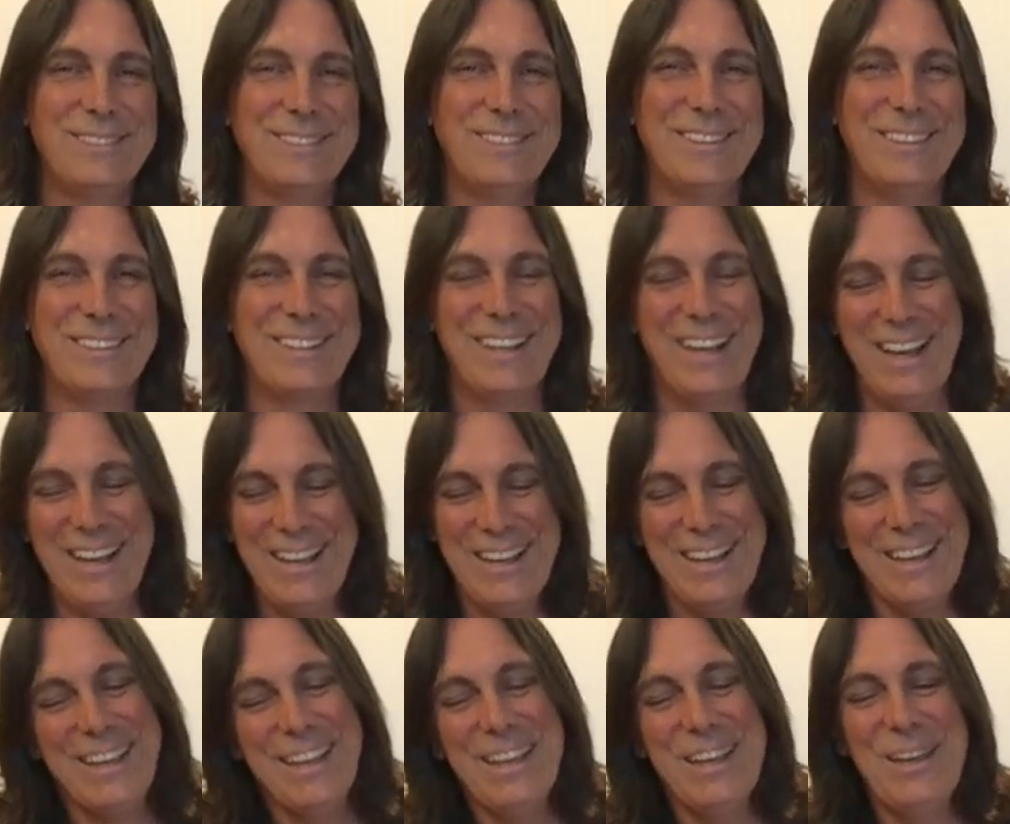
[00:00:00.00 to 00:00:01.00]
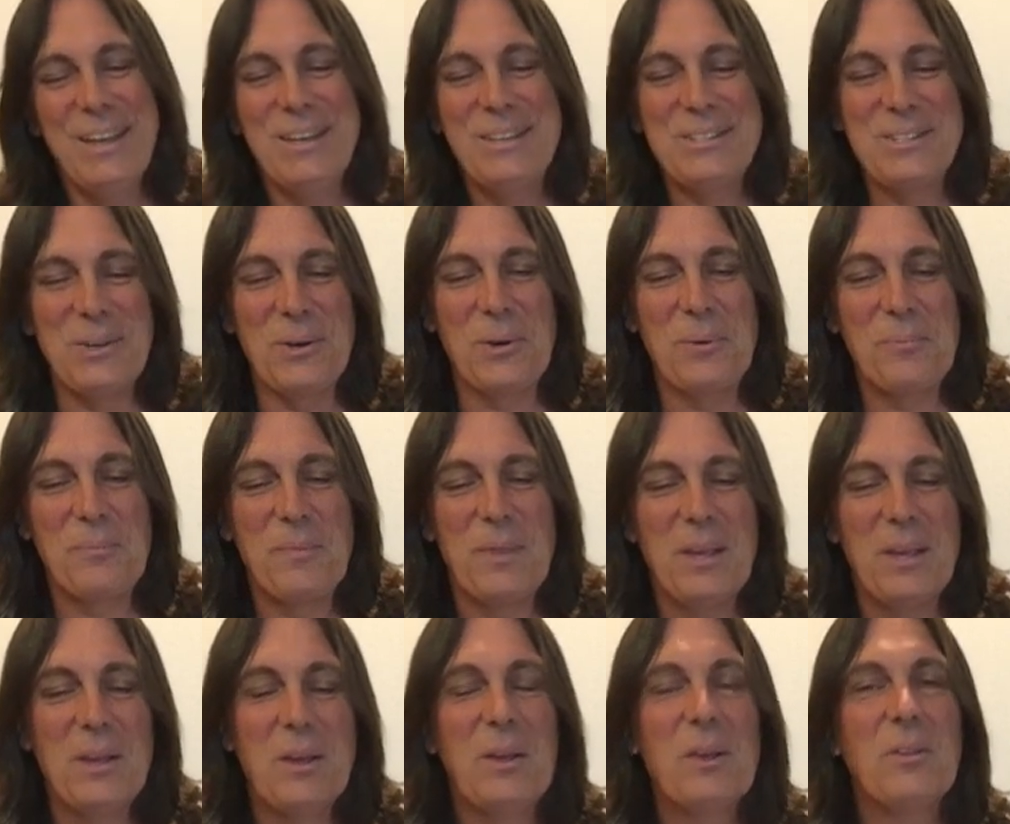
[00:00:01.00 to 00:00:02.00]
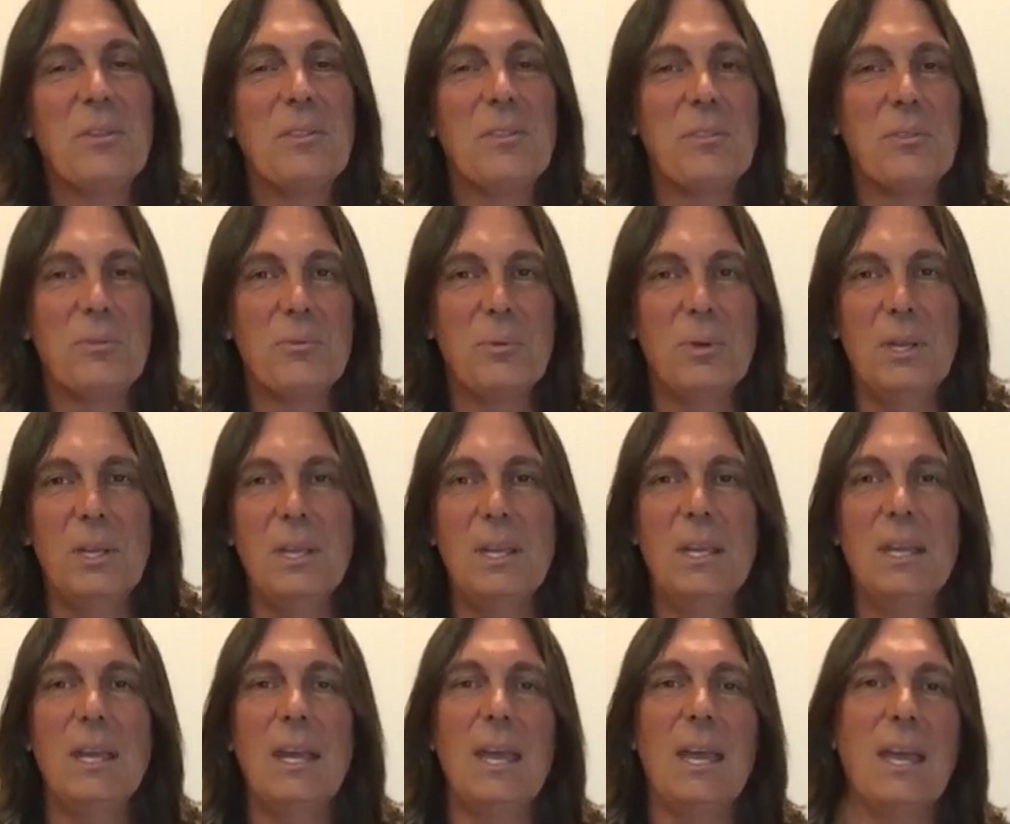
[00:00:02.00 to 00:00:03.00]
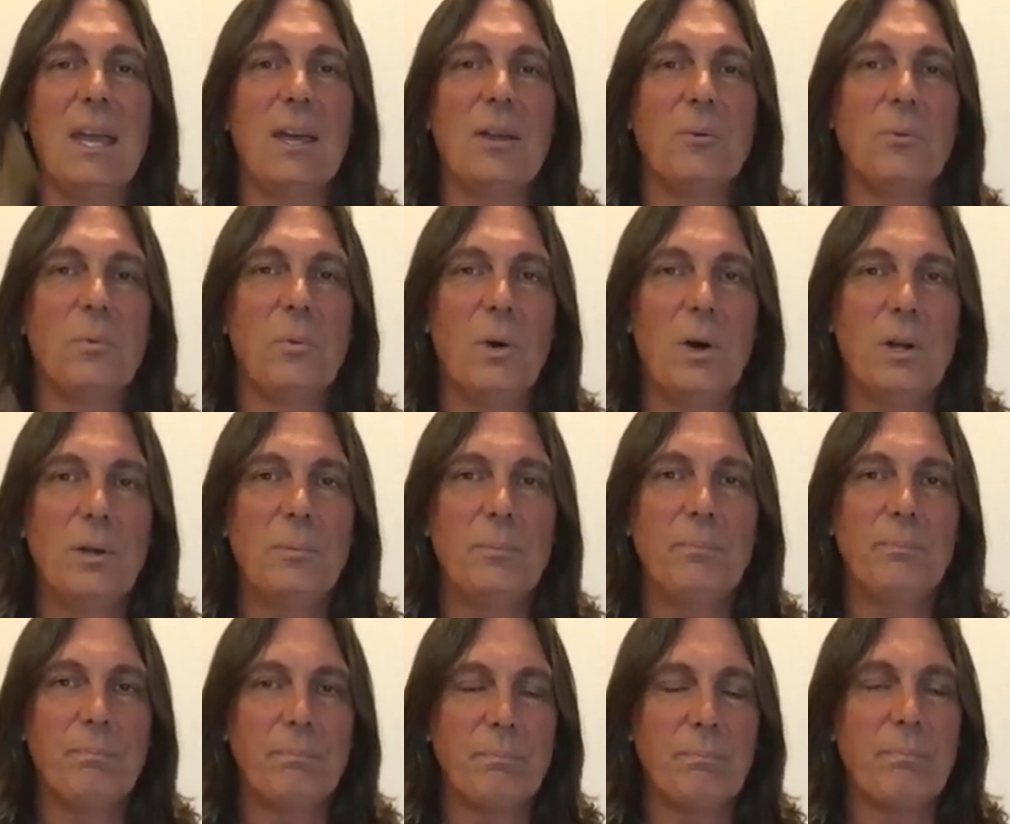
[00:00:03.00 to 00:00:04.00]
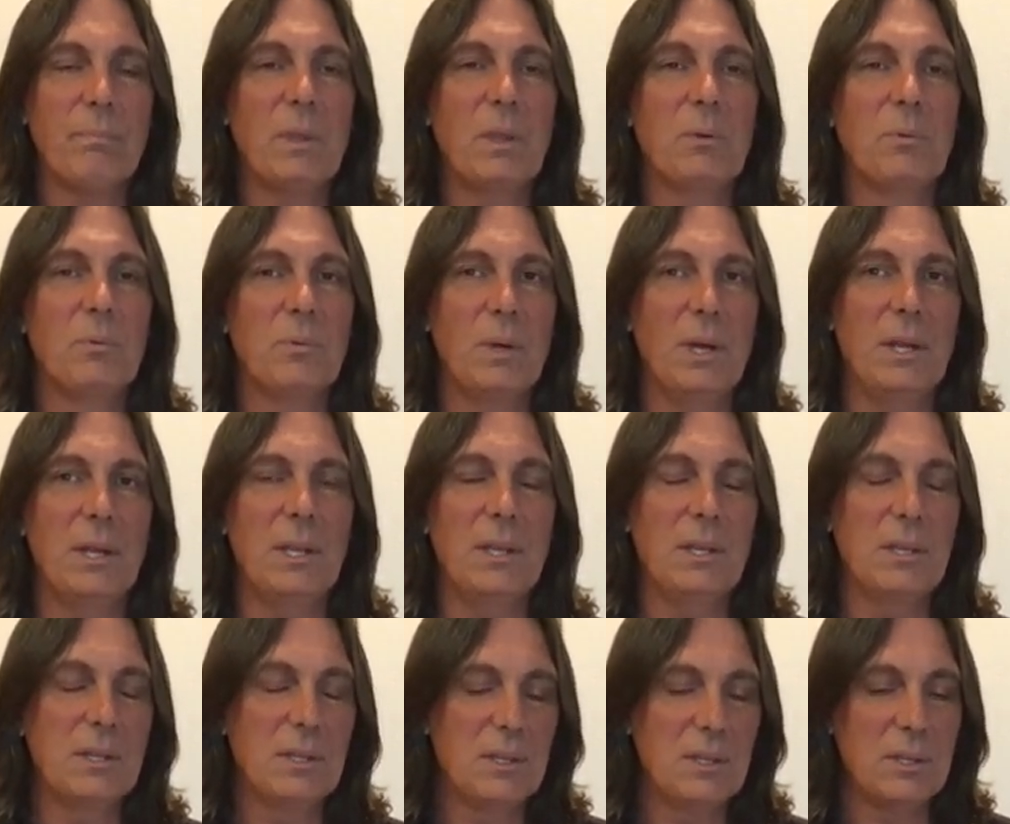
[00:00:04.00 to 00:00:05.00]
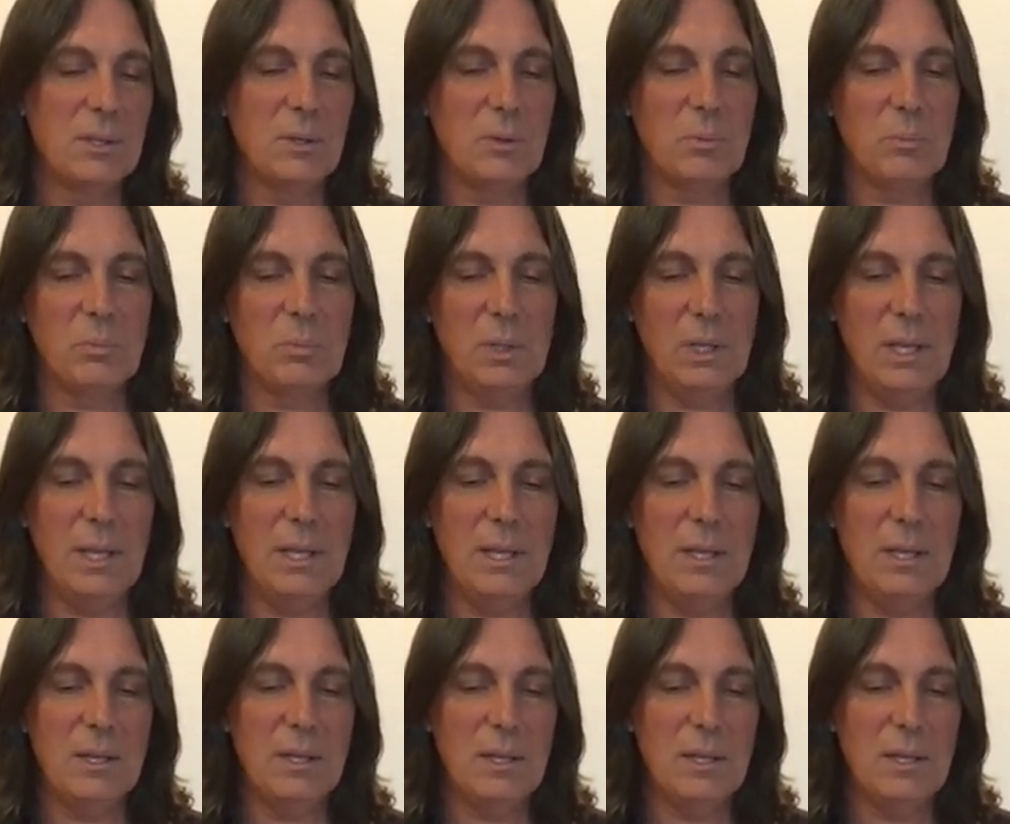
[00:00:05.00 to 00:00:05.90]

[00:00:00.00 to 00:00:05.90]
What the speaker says: Okay? So 3 and 1, ready, play.